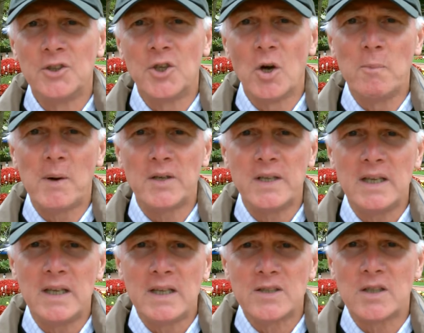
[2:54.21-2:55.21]
Nobody
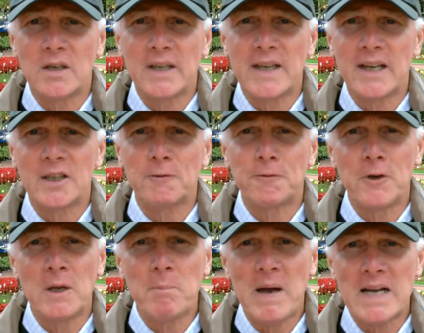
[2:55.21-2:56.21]
is going to get a
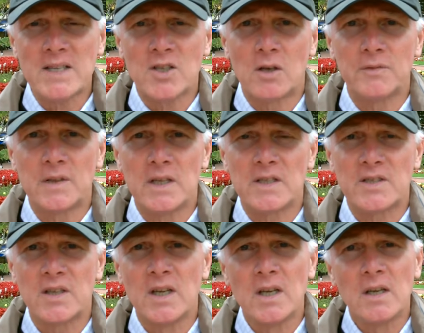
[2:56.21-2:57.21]
free pass on this.